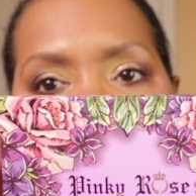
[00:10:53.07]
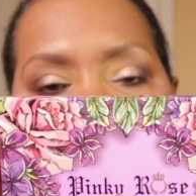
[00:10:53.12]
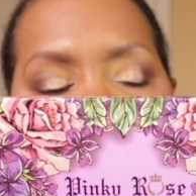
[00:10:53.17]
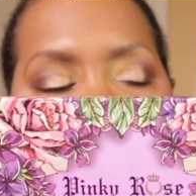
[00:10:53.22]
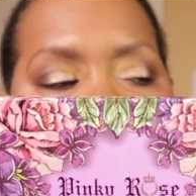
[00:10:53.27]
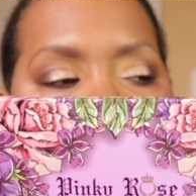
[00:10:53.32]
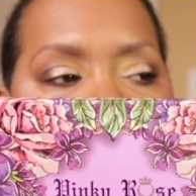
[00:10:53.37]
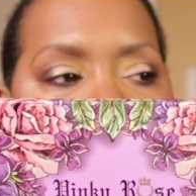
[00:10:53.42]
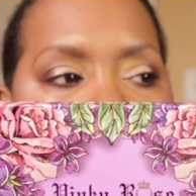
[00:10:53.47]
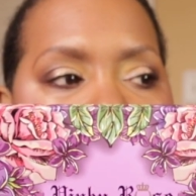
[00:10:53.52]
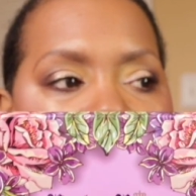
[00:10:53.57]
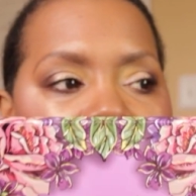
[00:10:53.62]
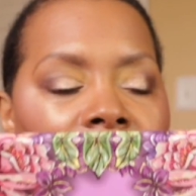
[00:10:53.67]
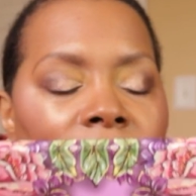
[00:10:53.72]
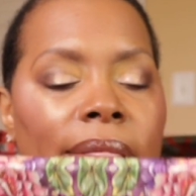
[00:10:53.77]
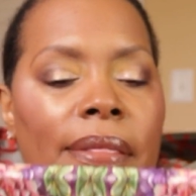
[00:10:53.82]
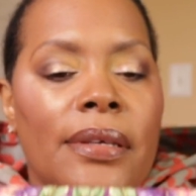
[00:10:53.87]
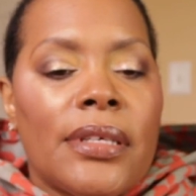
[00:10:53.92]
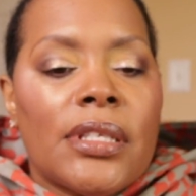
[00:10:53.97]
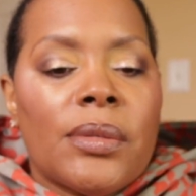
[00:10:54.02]
And I
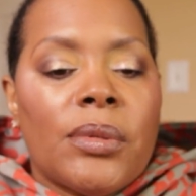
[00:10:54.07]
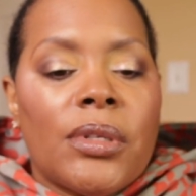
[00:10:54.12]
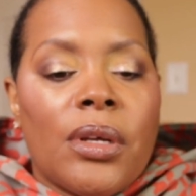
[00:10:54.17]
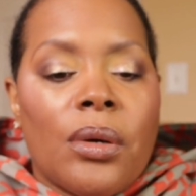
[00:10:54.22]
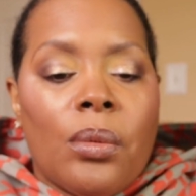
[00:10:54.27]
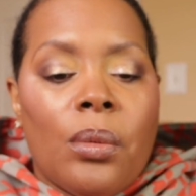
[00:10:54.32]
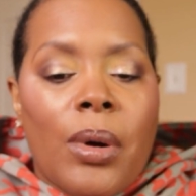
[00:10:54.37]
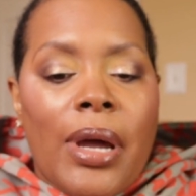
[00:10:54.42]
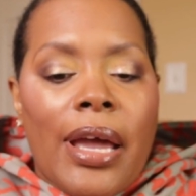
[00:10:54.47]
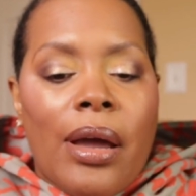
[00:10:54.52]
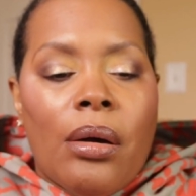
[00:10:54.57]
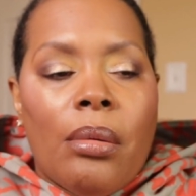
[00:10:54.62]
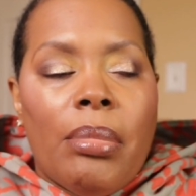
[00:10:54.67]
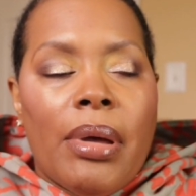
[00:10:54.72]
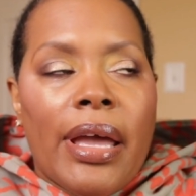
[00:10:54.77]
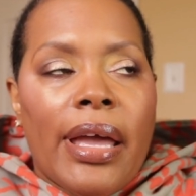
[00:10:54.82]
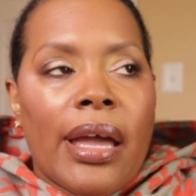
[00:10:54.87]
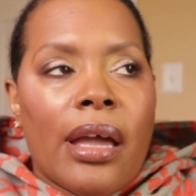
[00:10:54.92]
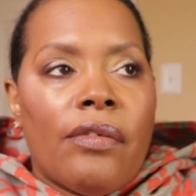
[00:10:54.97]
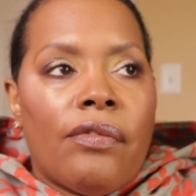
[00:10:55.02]
got this one a while
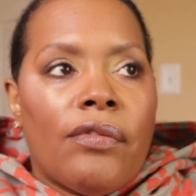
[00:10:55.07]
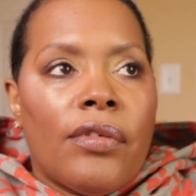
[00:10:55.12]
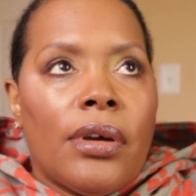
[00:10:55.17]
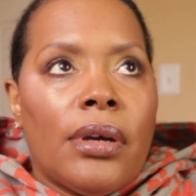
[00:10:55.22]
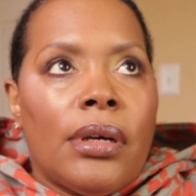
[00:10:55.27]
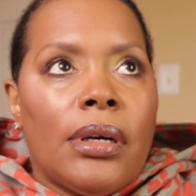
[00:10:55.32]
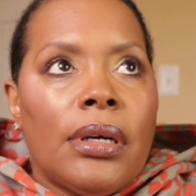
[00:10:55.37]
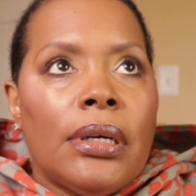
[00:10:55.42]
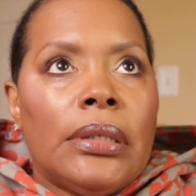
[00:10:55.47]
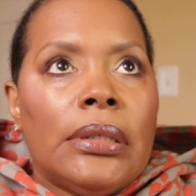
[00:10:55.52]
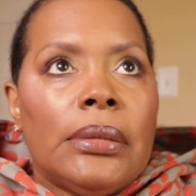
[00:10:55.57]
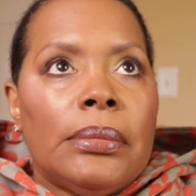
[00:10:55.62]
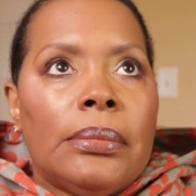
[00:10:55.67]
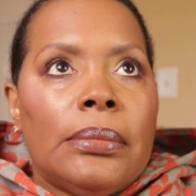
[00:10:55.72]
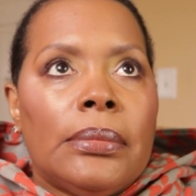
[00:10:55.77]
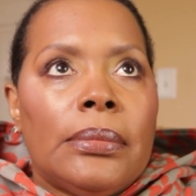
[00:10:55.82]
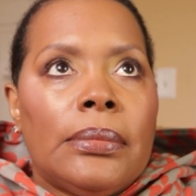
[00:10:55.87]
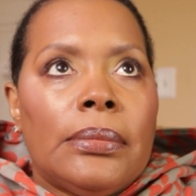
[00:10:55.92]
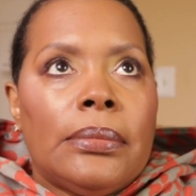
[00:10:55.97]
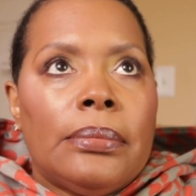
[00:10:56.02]
back
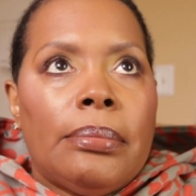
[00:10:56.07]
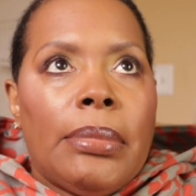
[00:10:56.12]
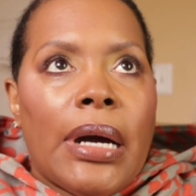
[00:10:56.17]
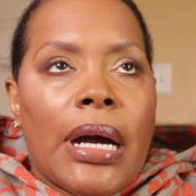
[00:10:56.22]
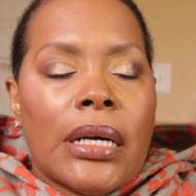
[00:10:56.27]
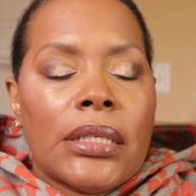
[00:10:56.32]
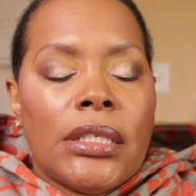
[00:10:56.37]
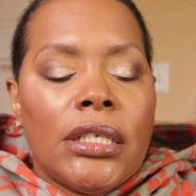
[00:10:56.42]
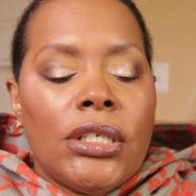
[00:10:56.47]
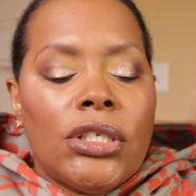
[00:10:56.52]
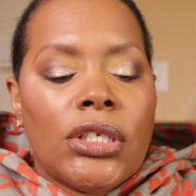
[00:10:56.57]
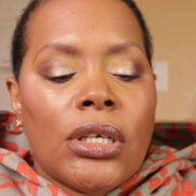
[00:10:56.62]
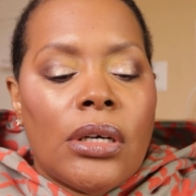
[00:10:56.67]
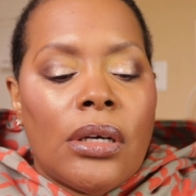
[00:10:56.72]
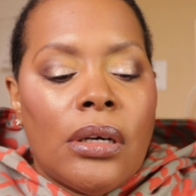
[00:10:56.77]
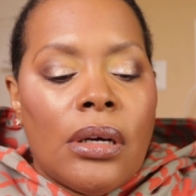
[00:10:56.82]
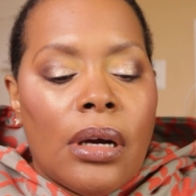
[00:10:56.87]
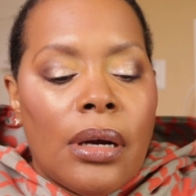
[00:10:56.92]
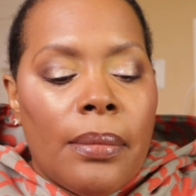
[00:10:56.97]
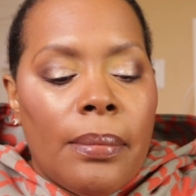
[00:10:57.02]
from
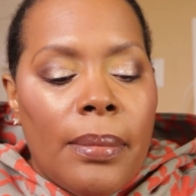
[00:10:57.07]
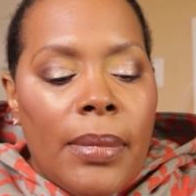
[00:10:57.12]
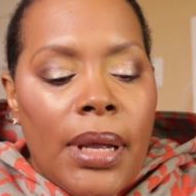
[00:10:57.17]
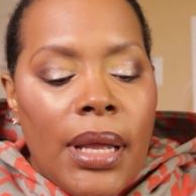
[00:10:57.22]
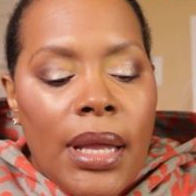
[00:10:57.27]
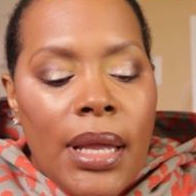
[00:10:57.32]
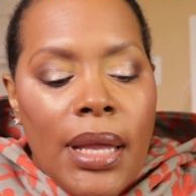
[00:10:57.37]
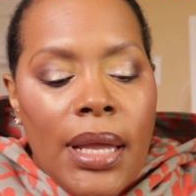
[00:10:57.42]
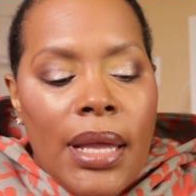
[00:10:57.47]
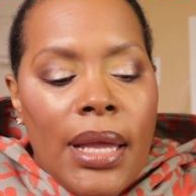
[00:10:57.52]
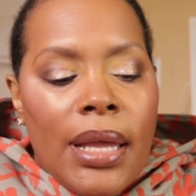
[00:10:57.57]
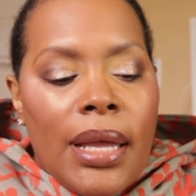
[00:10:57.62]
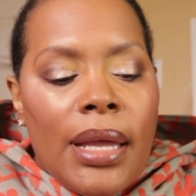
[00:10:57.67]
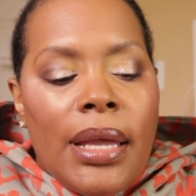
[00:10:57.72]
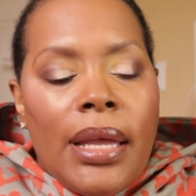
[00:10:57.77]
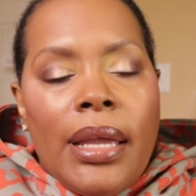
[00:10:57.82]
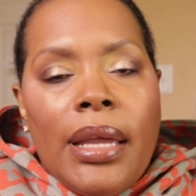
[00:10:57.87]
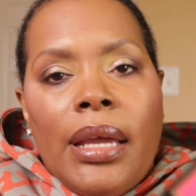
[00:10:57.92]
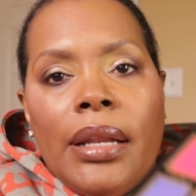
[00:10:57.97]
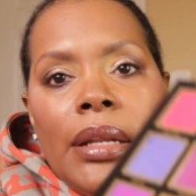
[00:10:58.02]
BoxyCharm,
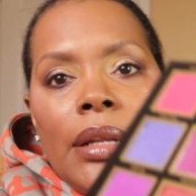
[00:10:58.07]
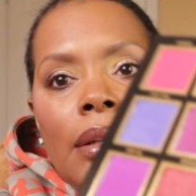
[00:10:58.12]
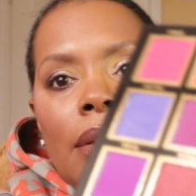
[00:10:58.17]
and it